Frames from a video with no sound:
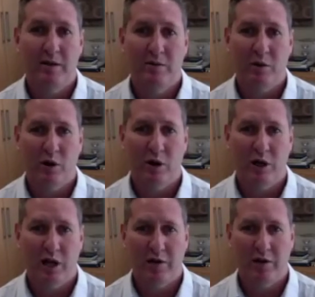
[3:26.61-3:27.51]
for
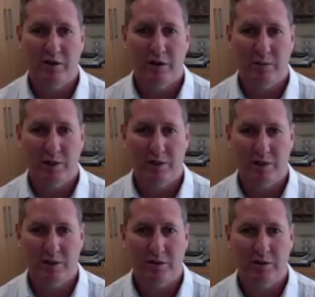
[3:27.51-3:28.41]
concurrence on
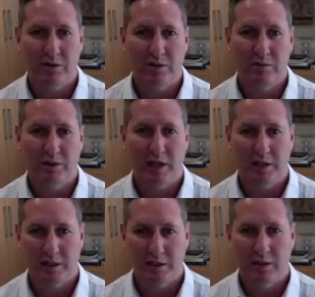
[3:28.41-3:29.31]
ministerial
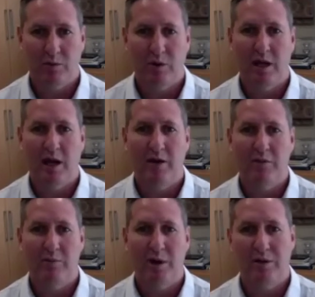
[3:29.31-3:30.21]
determinations that will allow
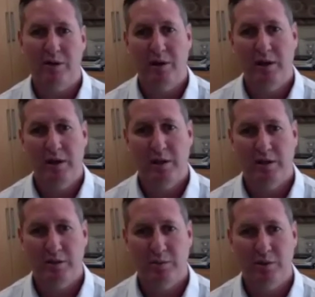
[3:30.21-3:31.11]
for both
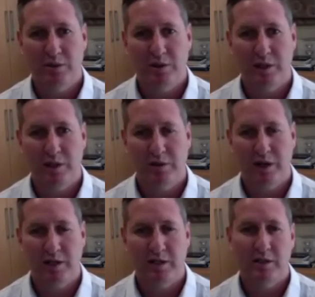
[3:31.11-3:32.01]
distributed
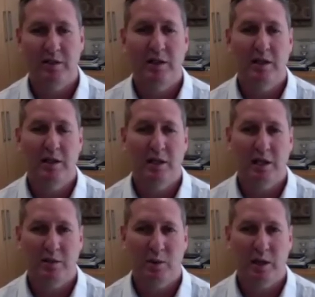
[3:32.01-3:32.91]
generation
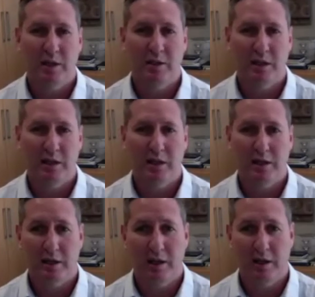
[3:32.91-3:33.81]
as well as uh,
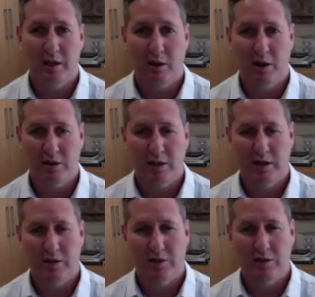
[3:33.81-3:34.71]

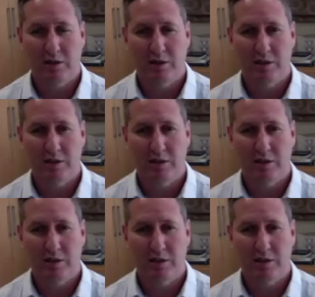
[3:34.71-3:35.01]
large-scale utility